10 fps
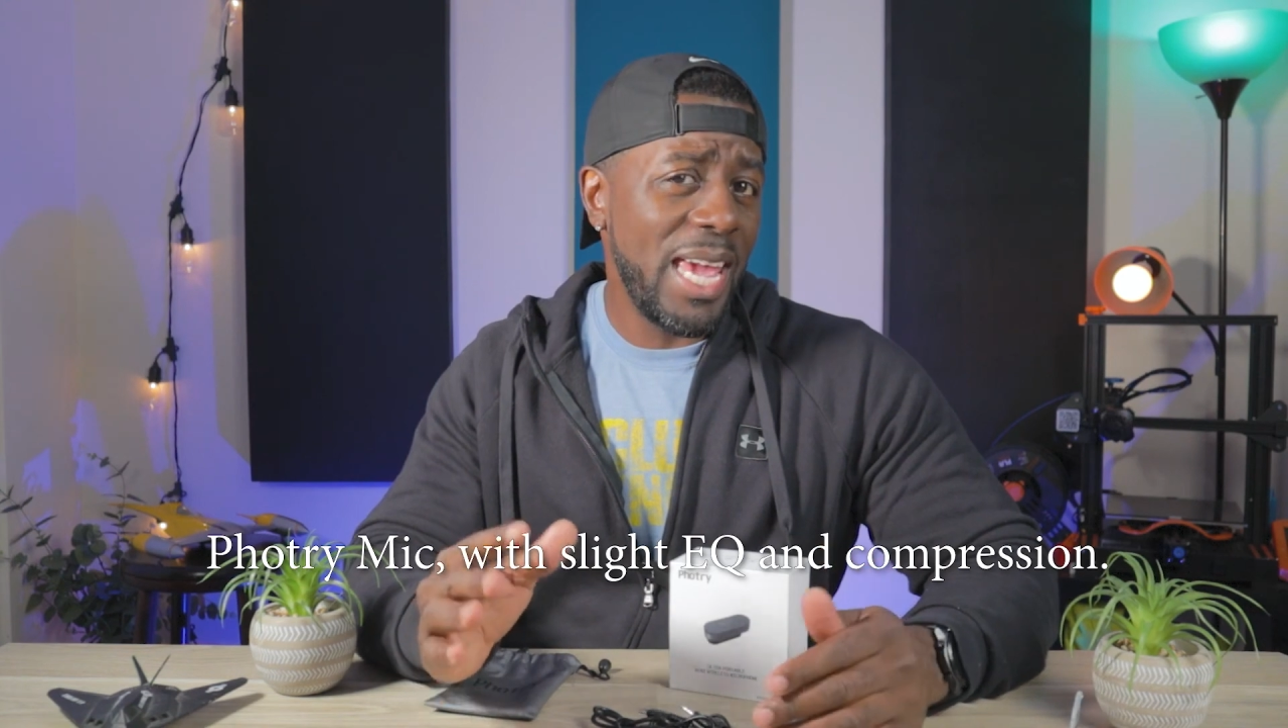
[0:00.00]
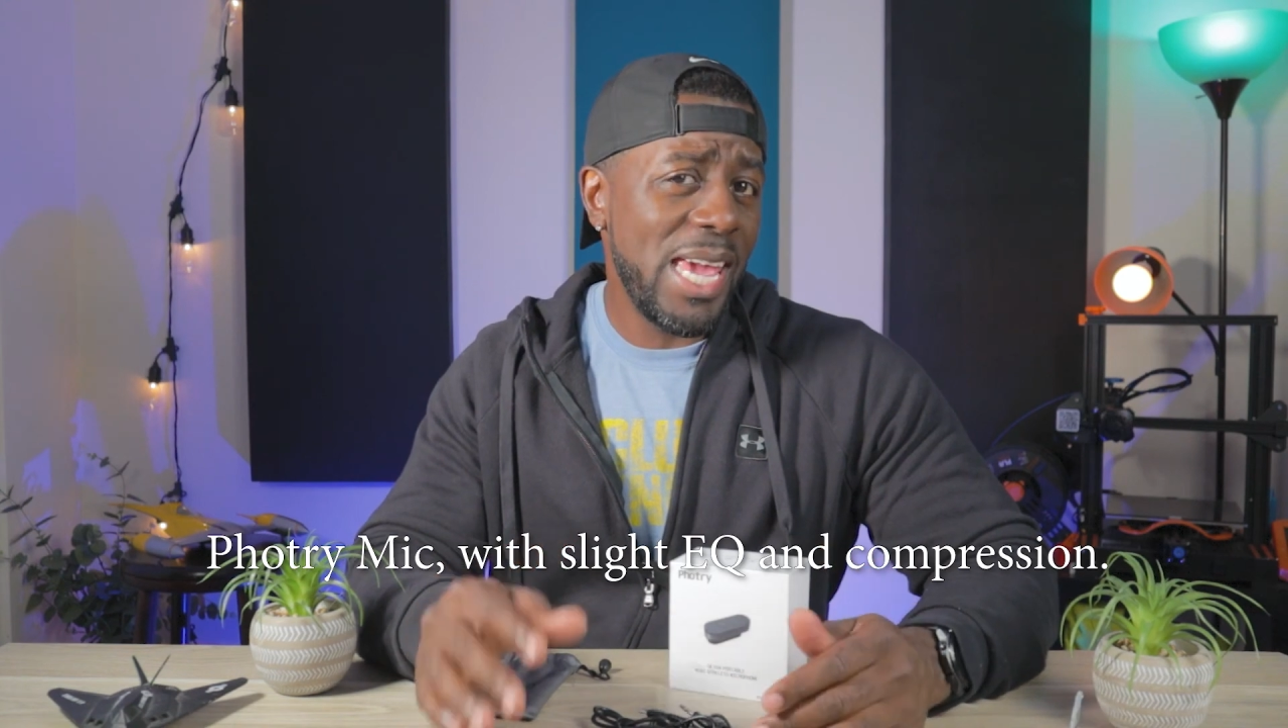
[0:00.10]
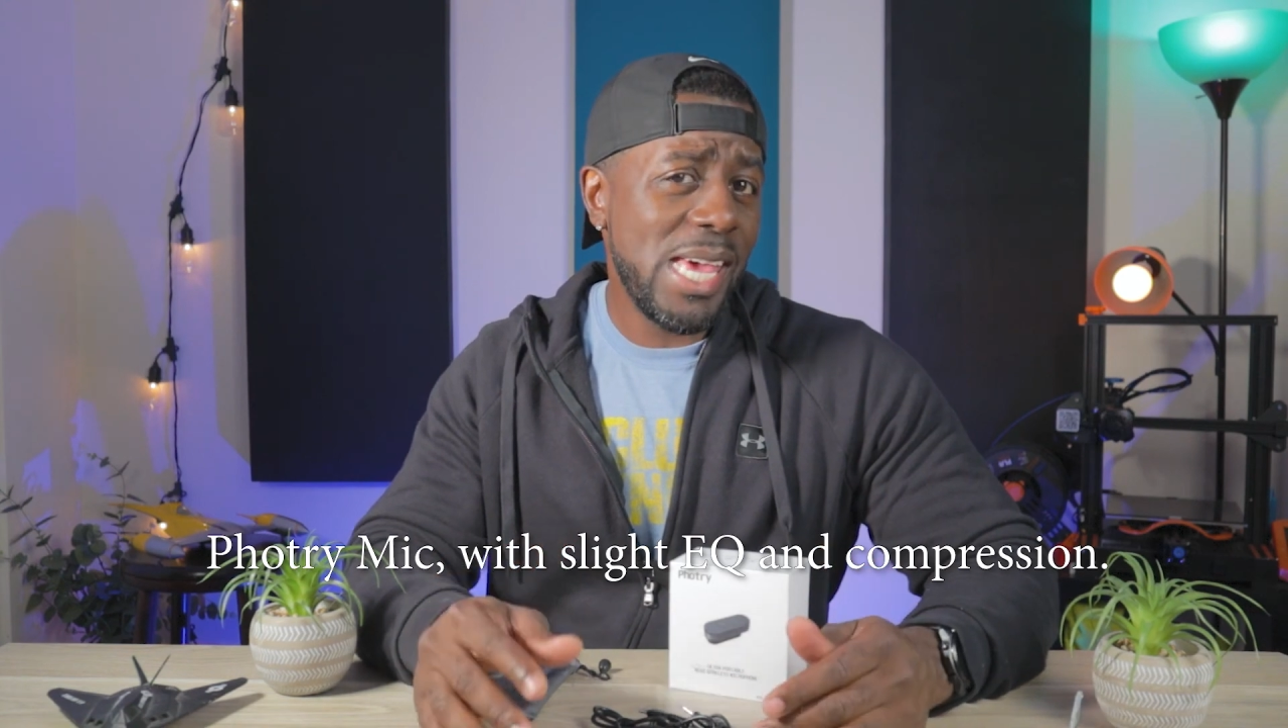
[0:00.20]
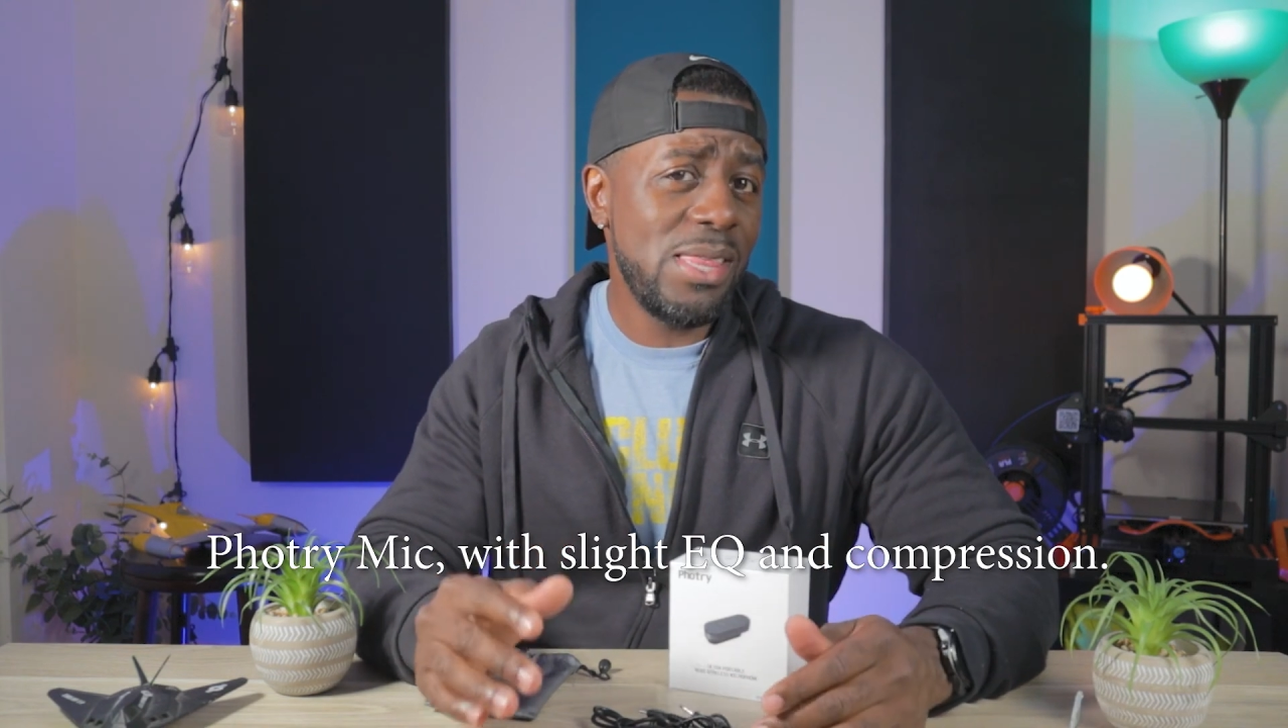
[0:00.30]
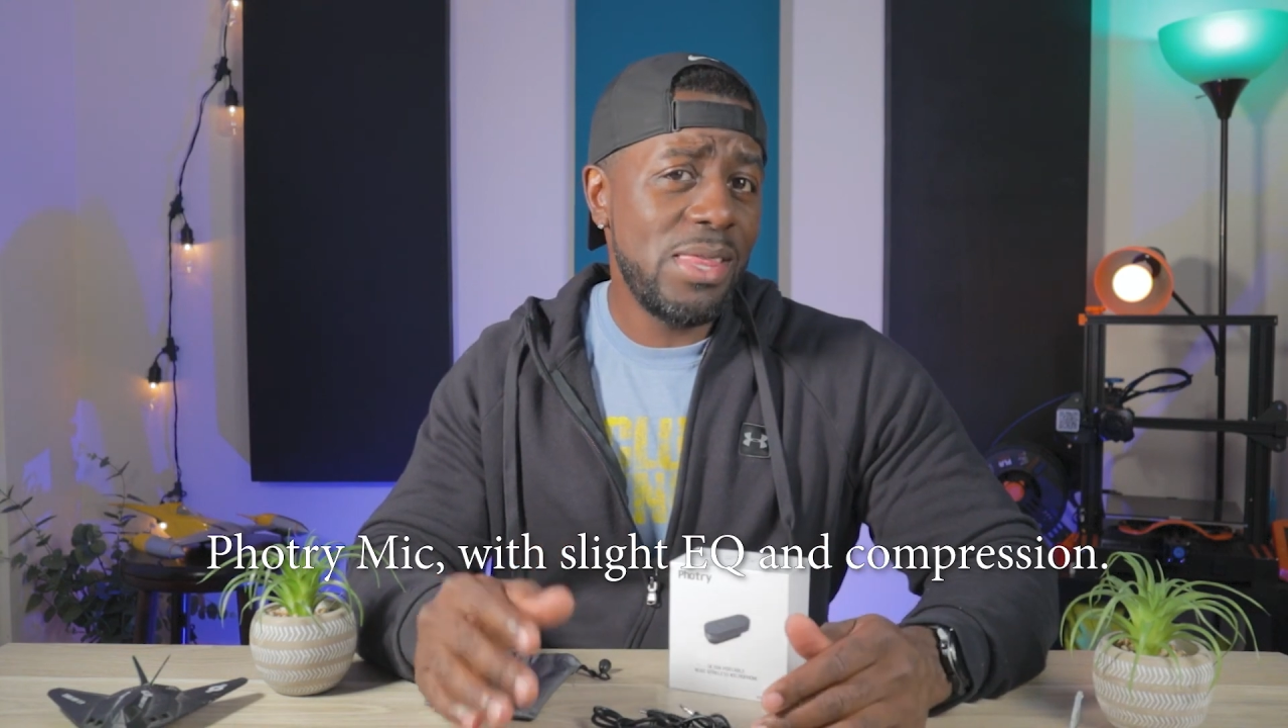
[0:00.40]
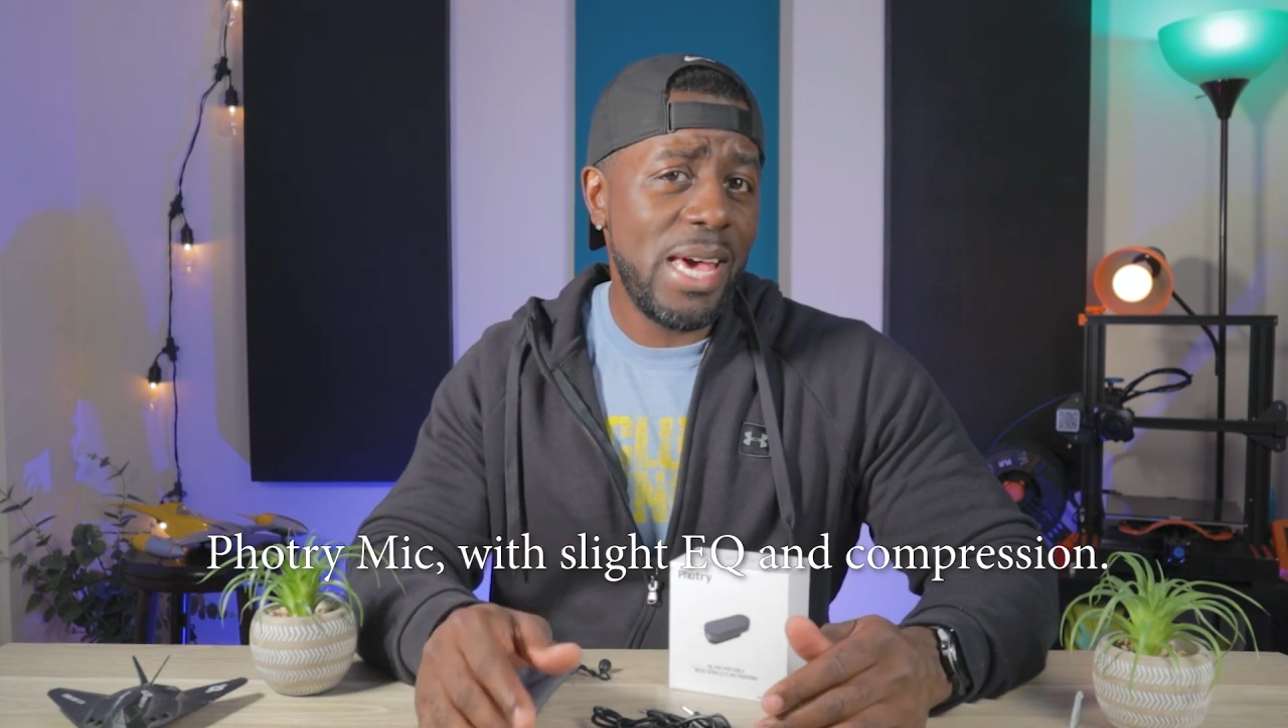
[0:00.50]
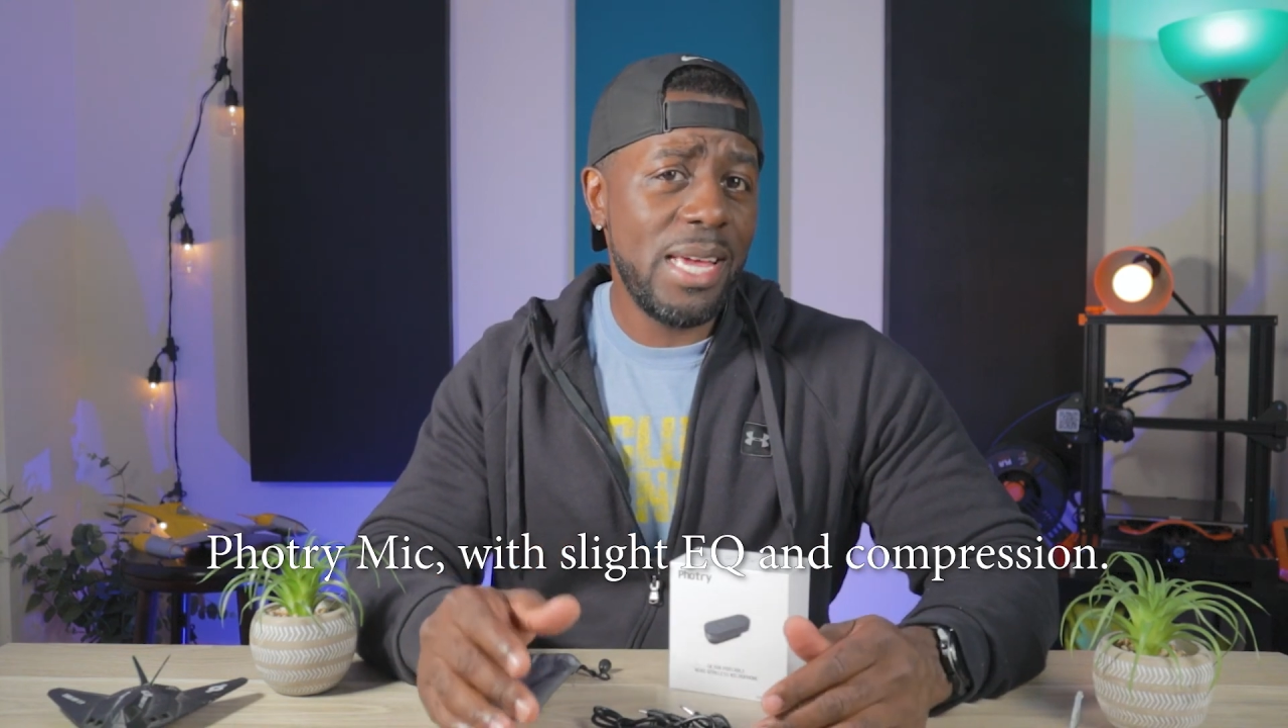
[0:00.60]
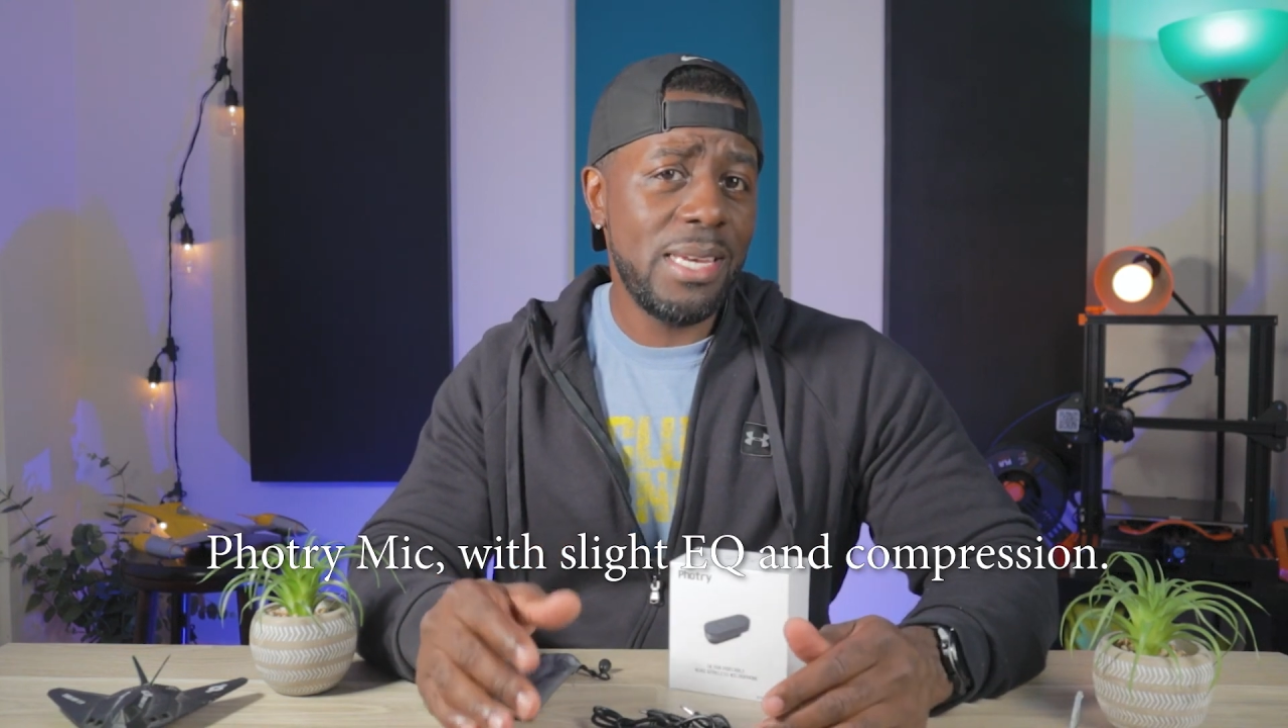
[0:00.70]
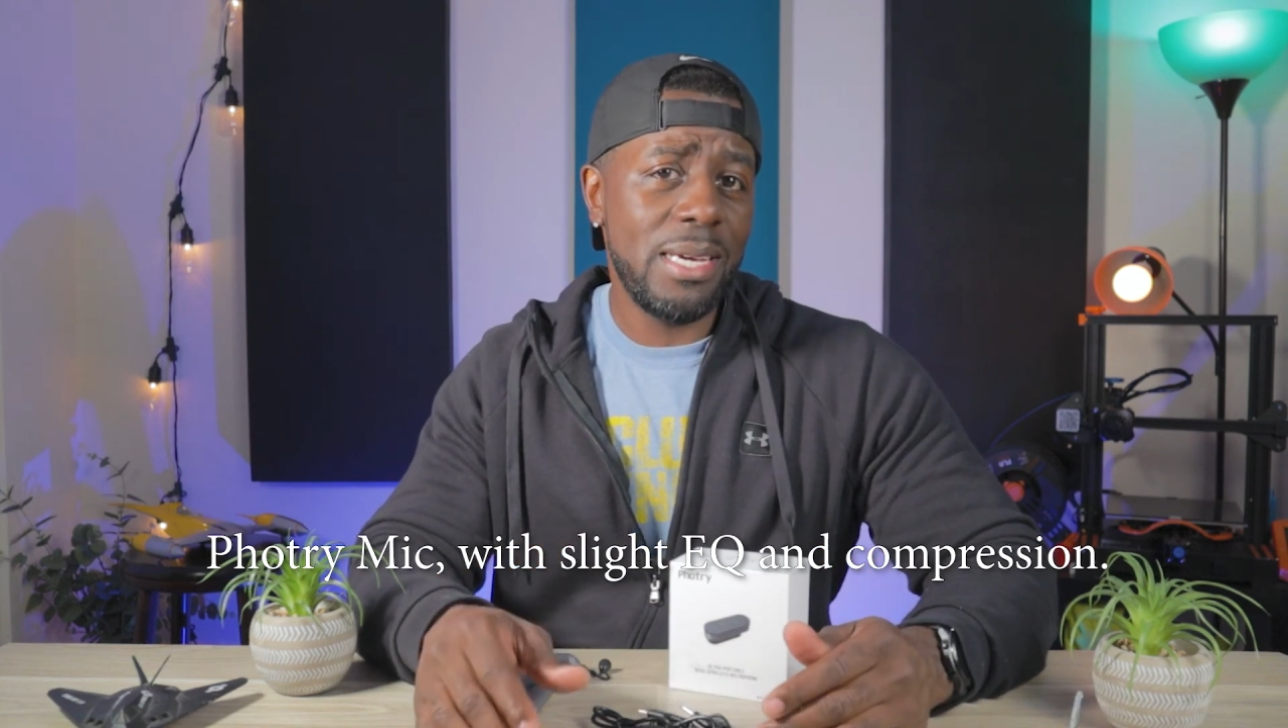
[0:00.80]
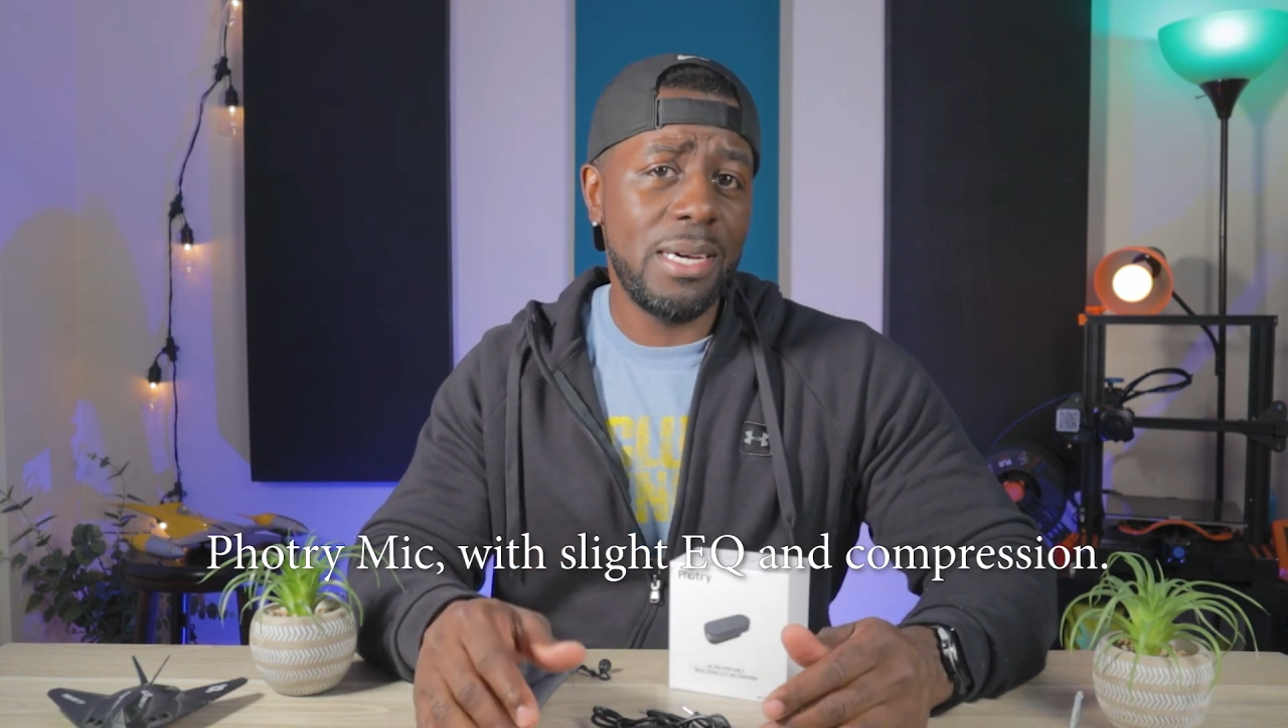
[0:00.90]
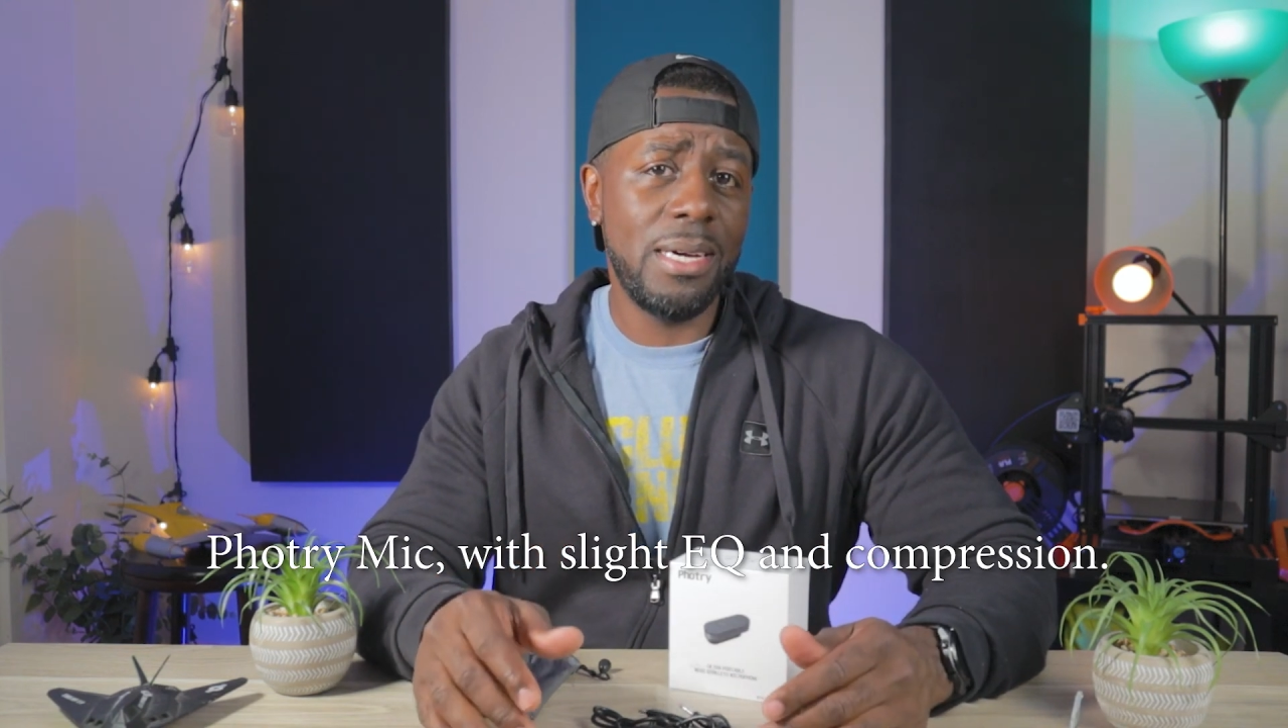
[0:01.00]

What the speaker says: in that